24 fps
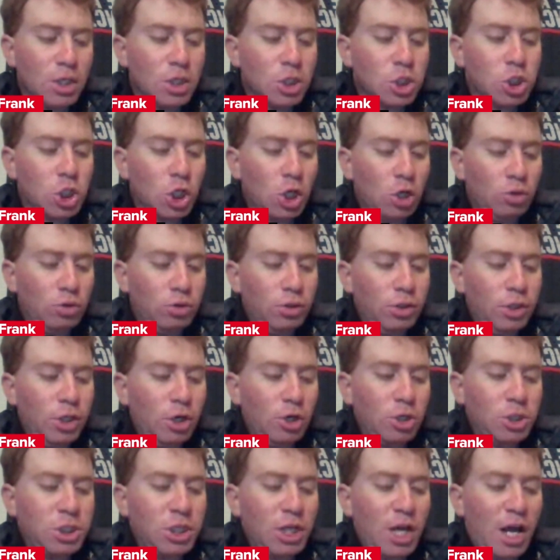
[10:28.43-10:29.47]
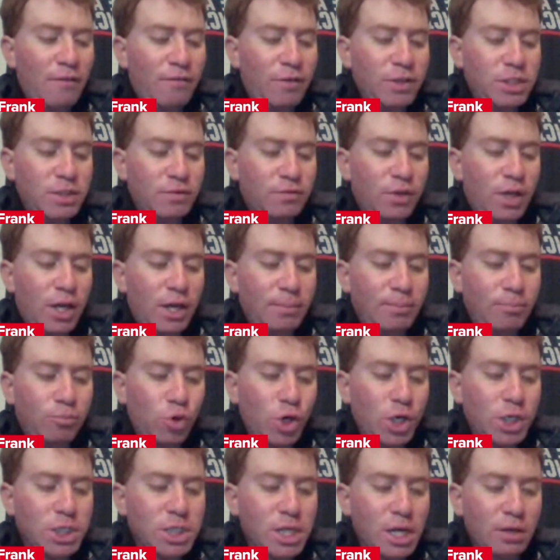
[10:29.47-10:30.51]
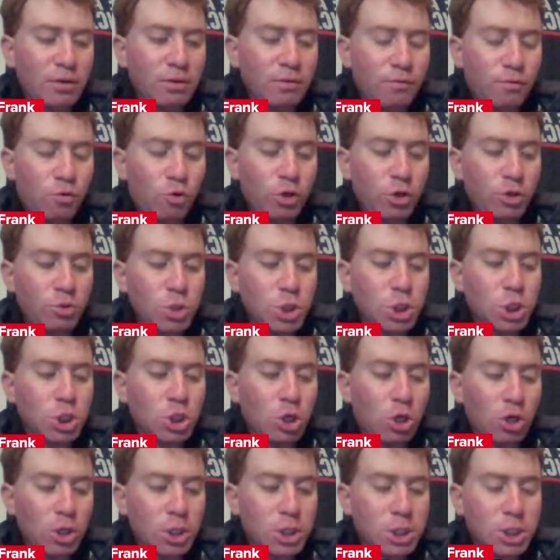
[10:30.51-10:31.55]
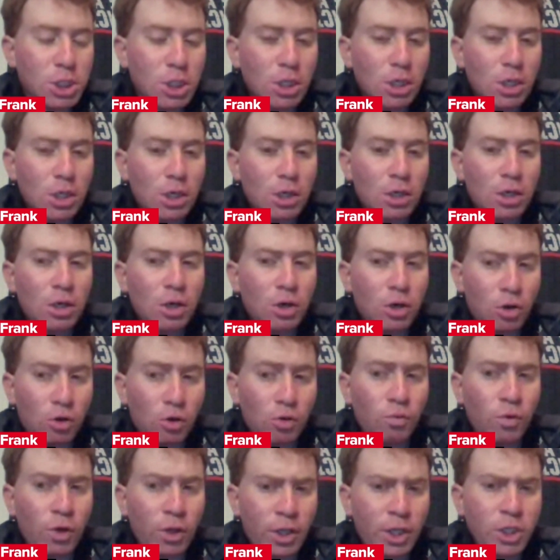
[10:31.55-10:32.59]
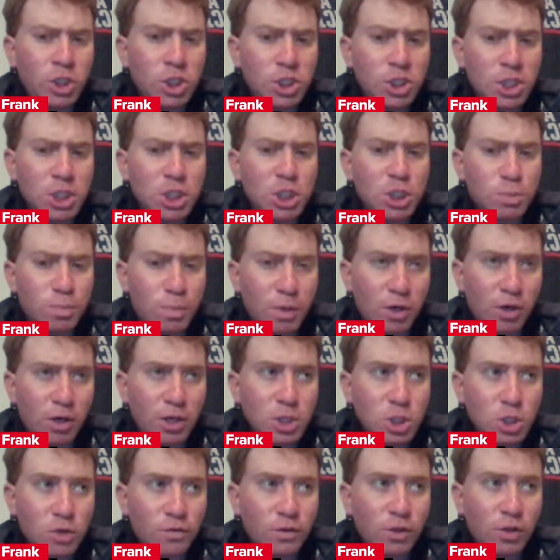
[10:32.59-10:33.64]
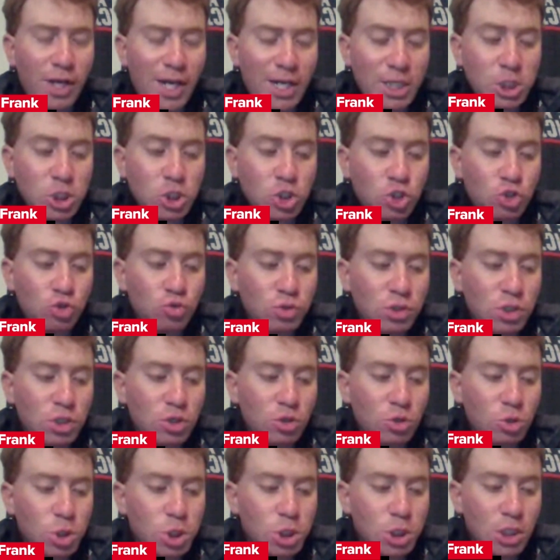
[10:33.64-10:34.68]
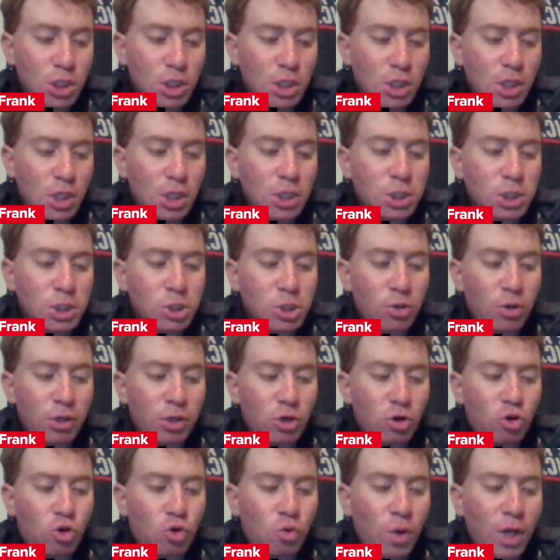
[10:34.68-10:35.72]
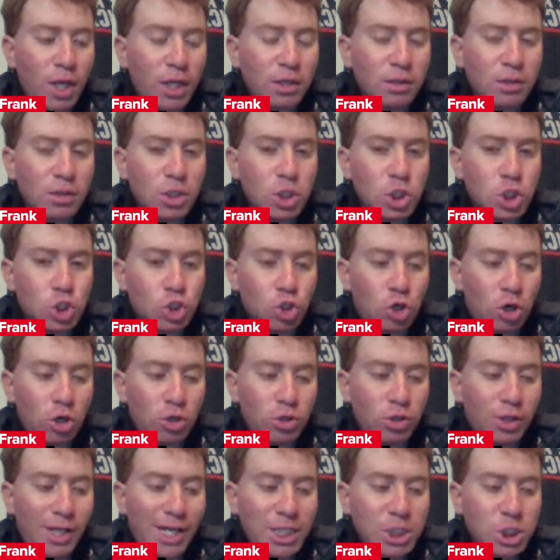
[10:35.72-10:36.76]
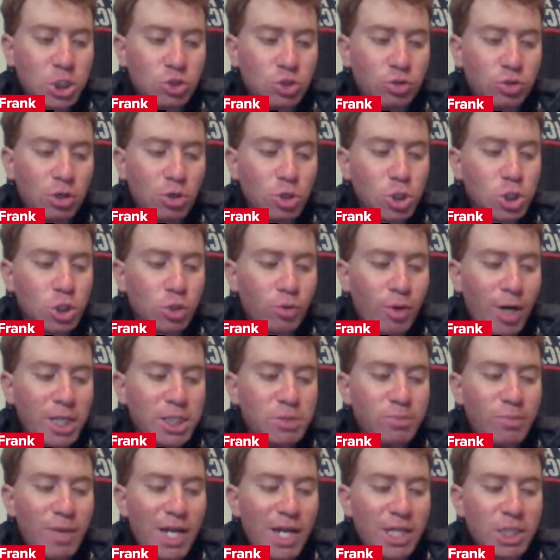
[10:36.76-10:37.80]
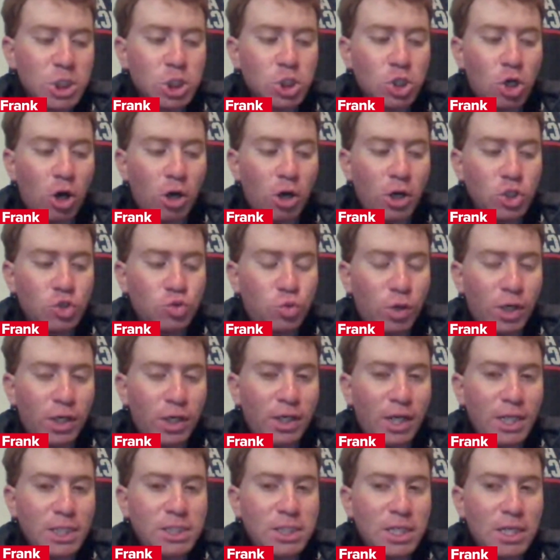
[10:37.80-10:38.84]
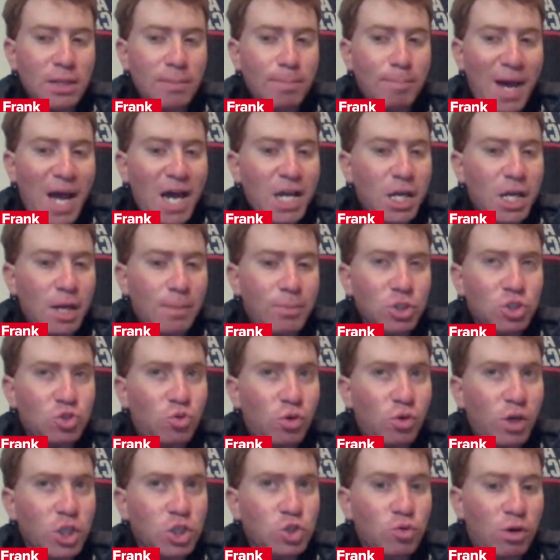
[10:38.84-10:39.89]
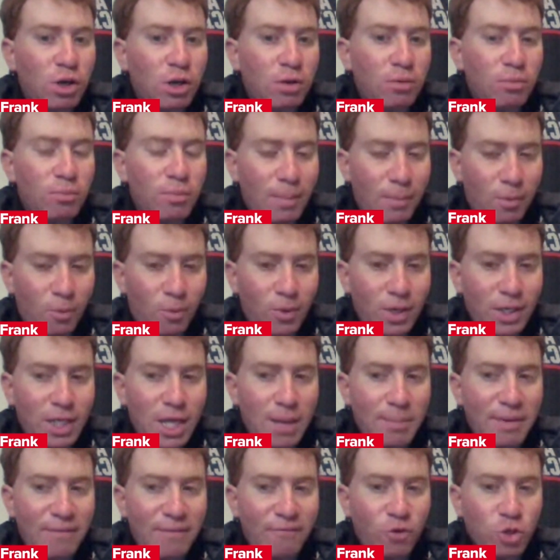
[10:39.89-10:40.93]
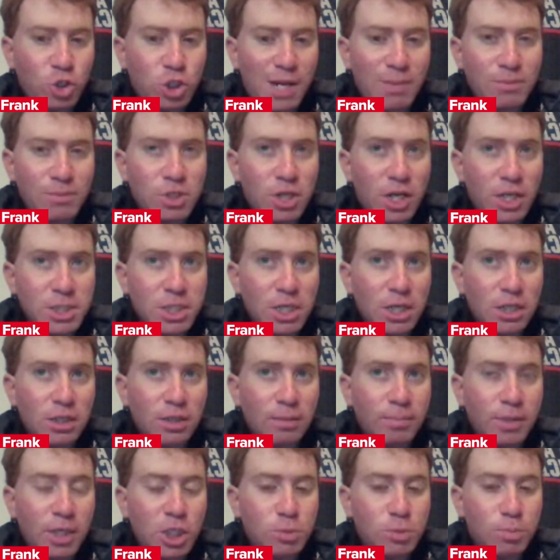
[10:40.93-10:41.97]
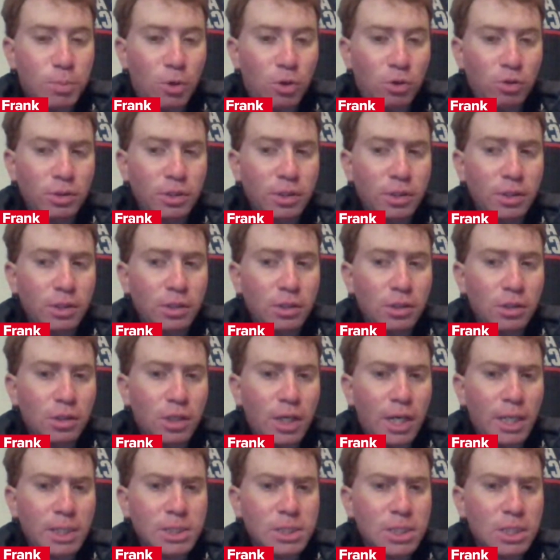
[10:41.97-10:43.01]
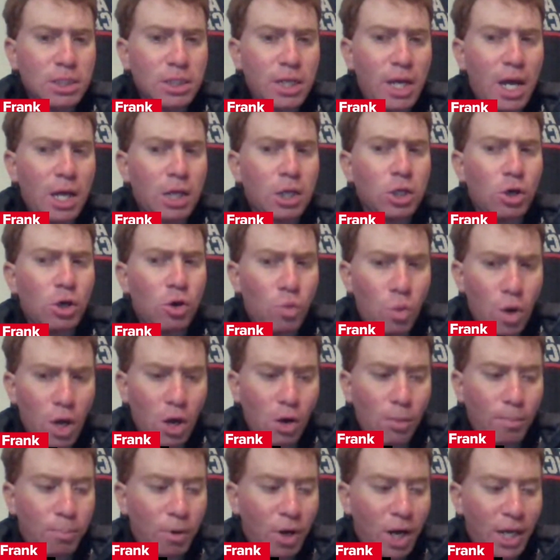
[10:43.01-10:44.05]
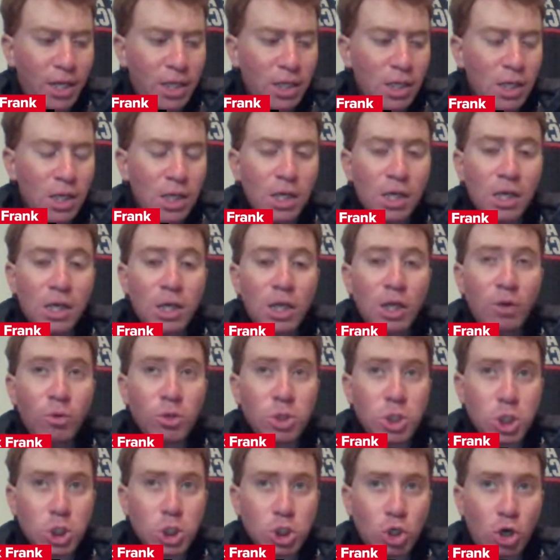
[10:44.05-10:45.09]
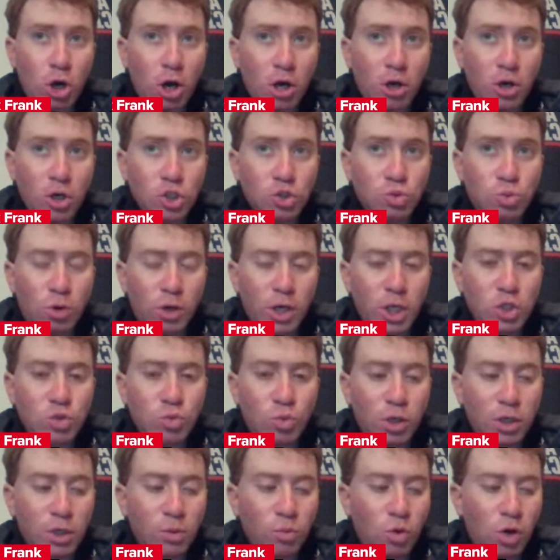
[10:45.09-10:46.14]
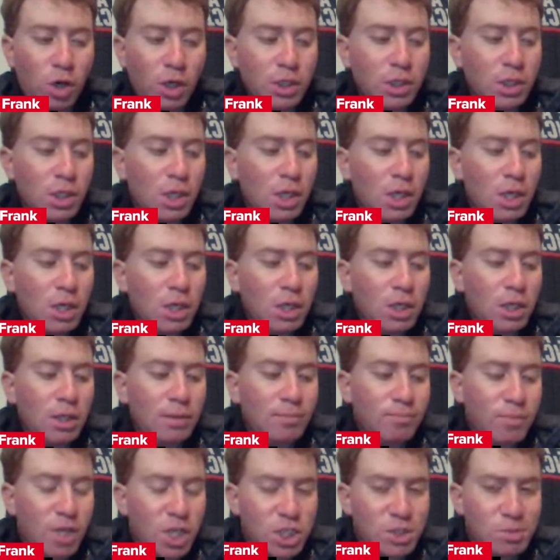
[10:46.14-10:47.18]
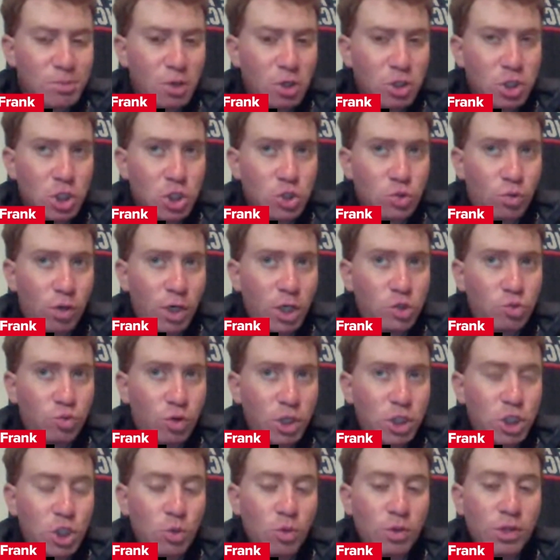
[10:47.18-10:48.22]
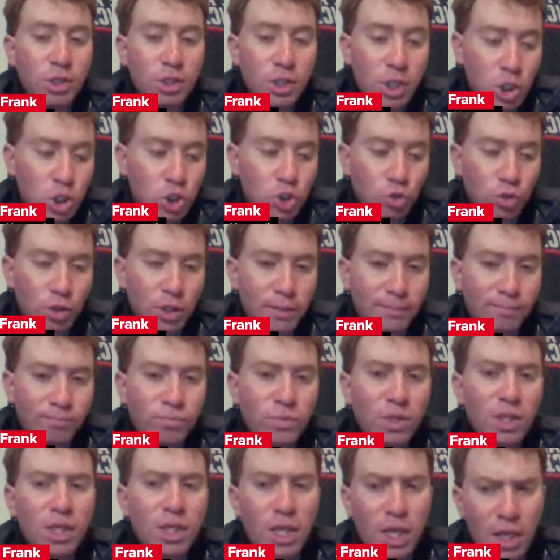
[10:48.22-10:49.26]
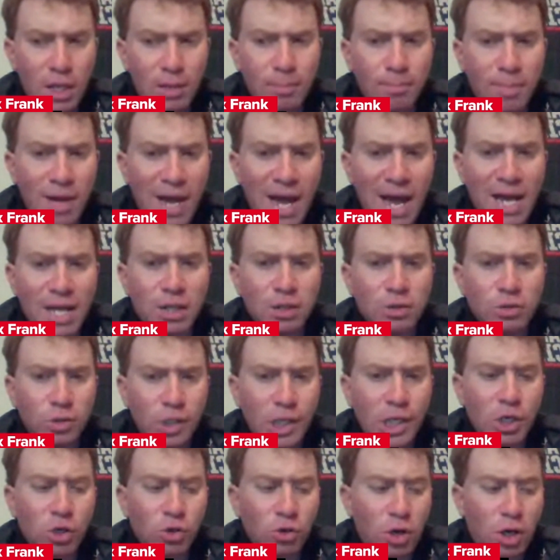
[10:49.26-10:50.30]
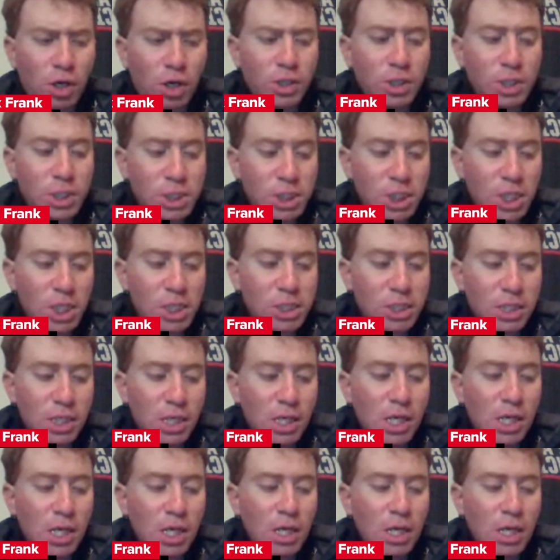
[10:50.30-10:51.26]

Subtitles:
So here's the offensive line breakdown for you. Starts, or really just experience over the last 2 years. Dylan O'Quinn, starter the last 2 years. Lorenz Metz, started in 2019, back up in 2020. Remember when he came in for James Hudson in the Peach Bowl? That did not go well, but he was a starter in 2021. He missed most of 2022 with an injury, came back later on in the season.